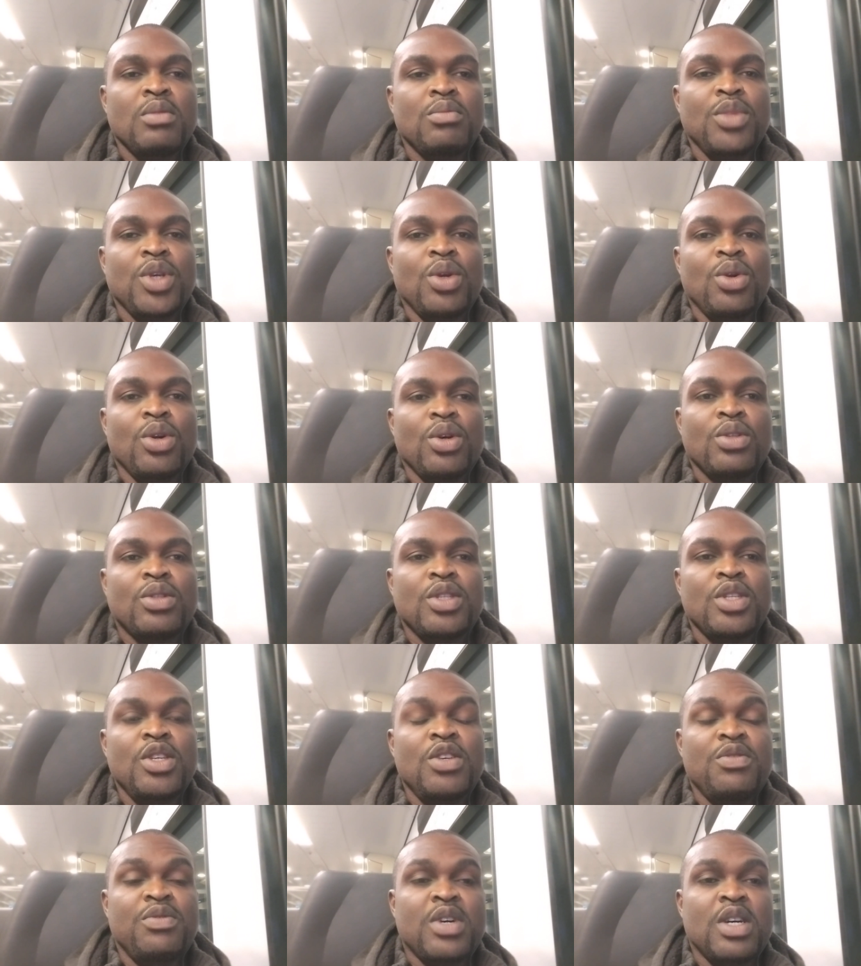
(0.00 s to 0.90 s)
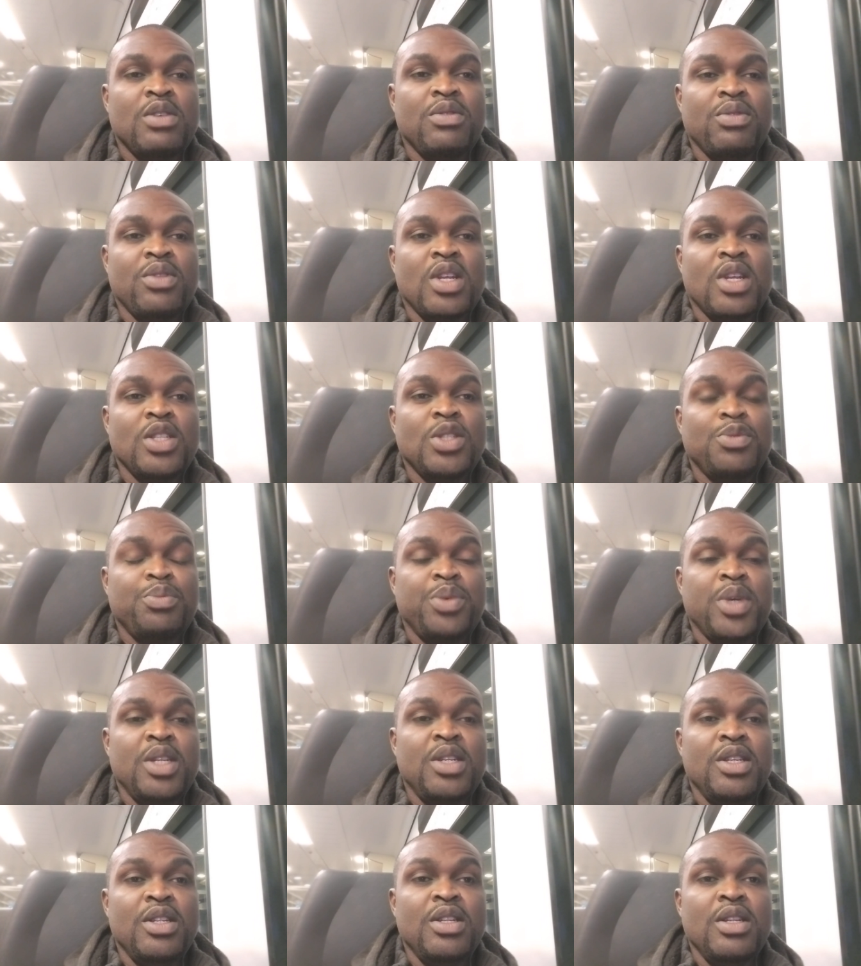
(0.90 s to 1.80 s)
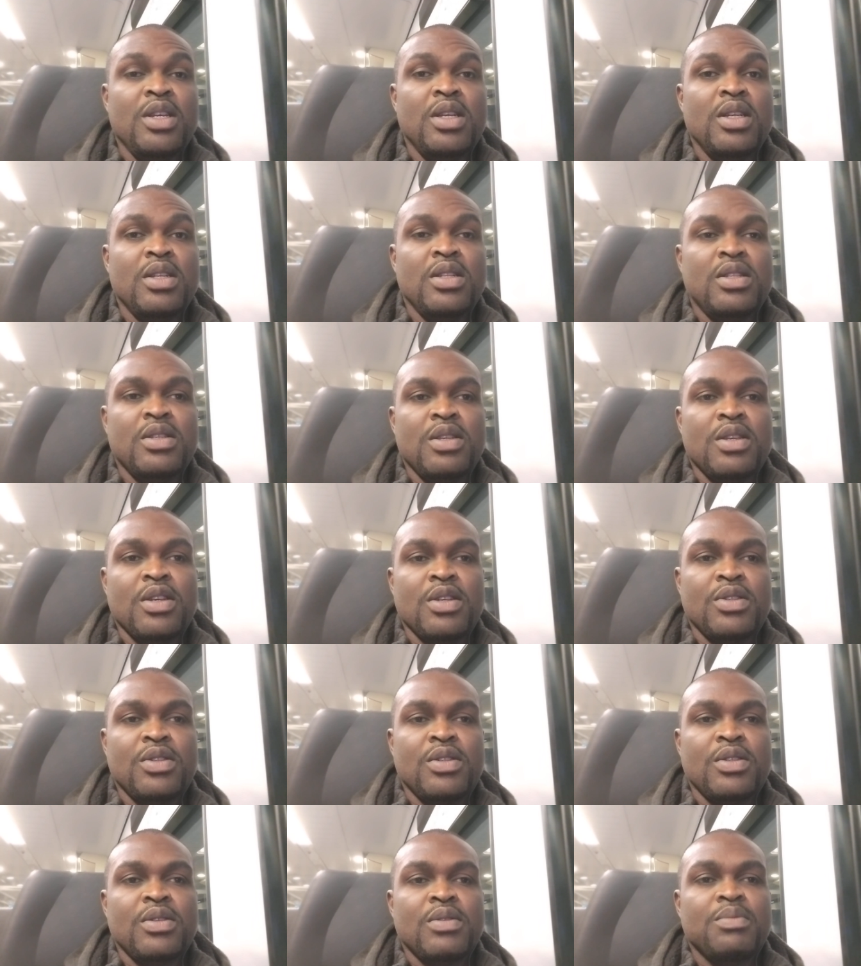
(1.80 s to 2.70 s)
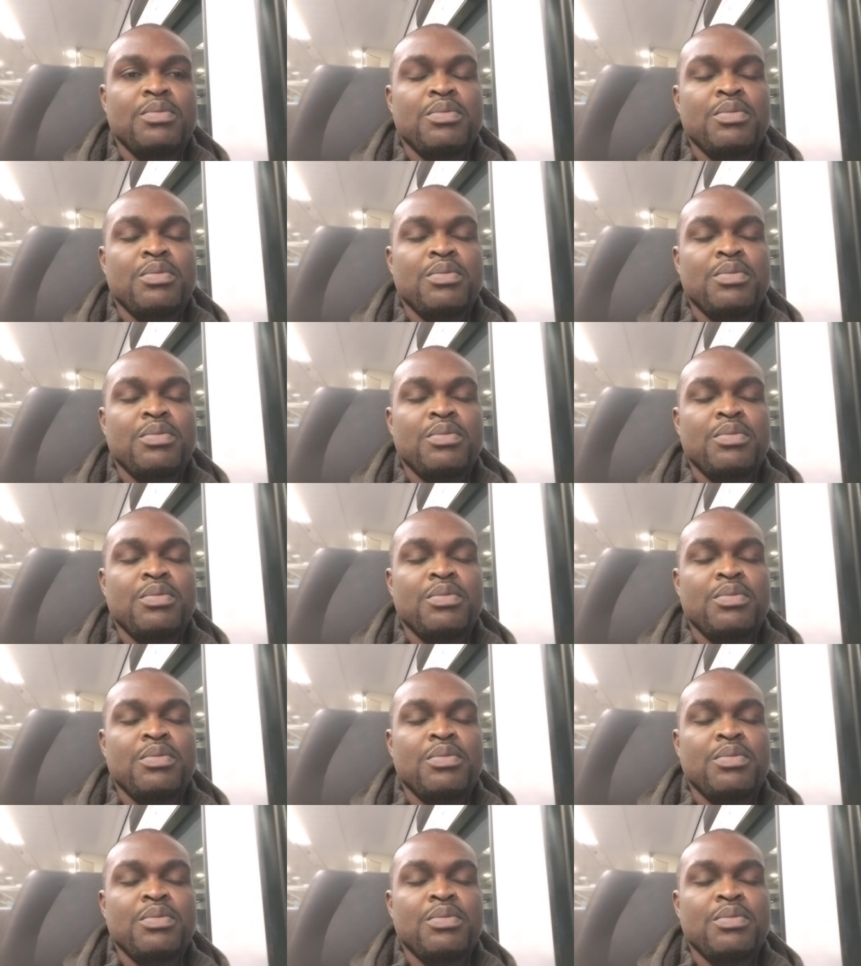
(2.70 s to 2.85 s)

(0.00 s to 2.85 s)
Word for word: Because if after spending eight years,